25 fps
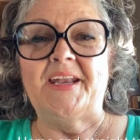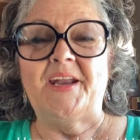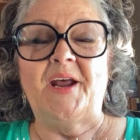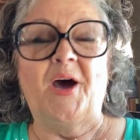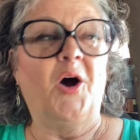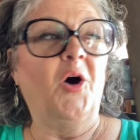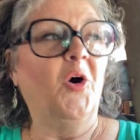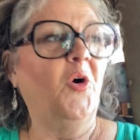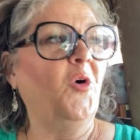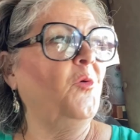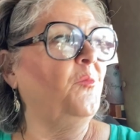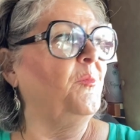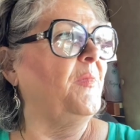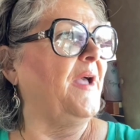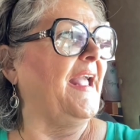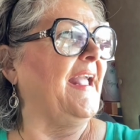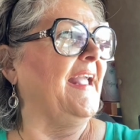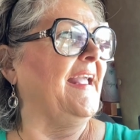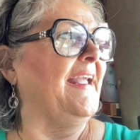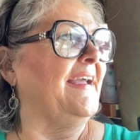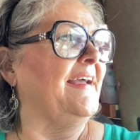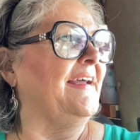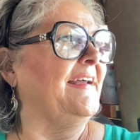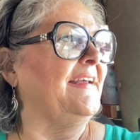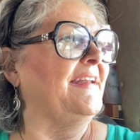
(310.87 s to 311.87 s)
home
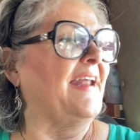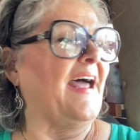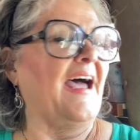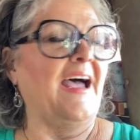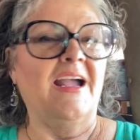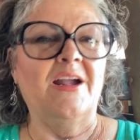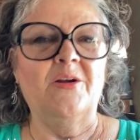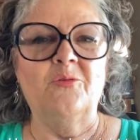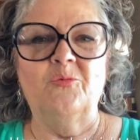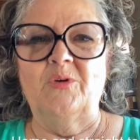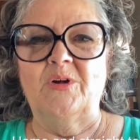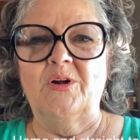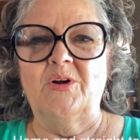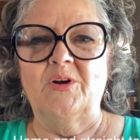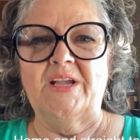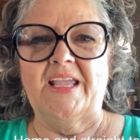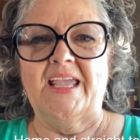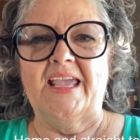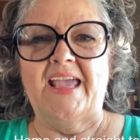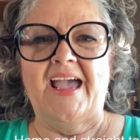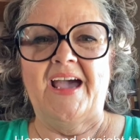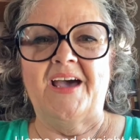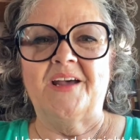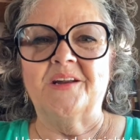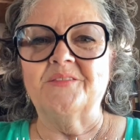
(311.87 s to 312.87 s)
and I will get
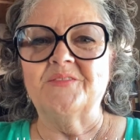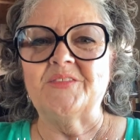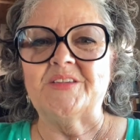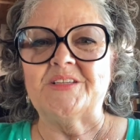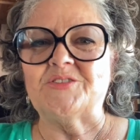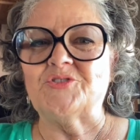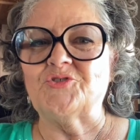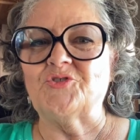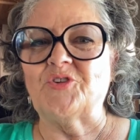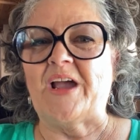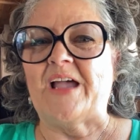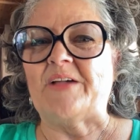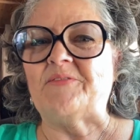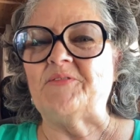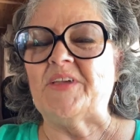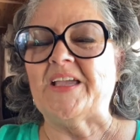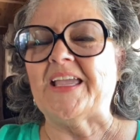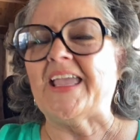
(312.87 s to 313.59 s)
out of this traffic